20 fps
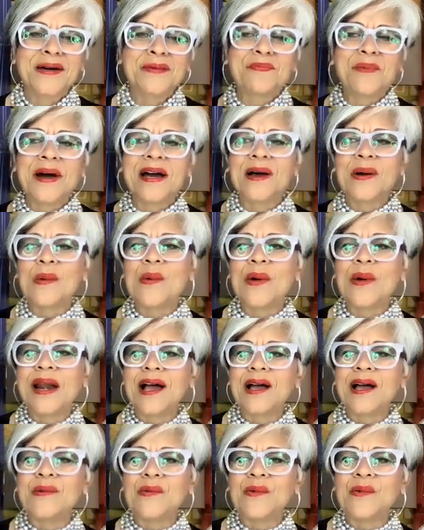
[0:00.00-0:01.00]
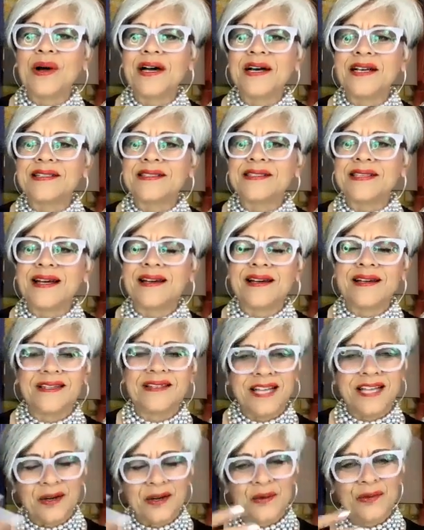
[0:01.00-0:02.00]
But when I was
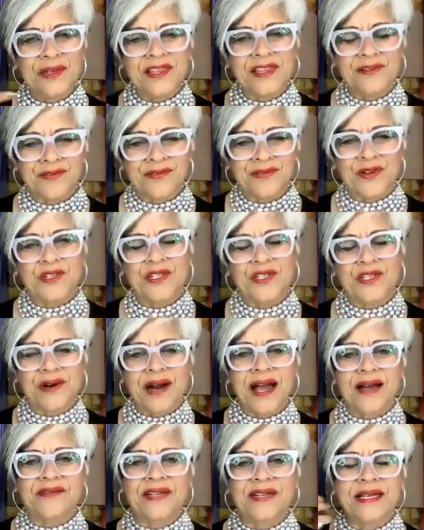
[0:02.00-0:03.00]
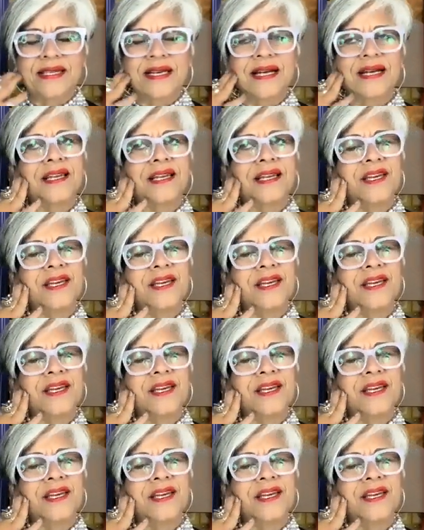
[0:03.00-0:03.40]
done with the first draft, I thought,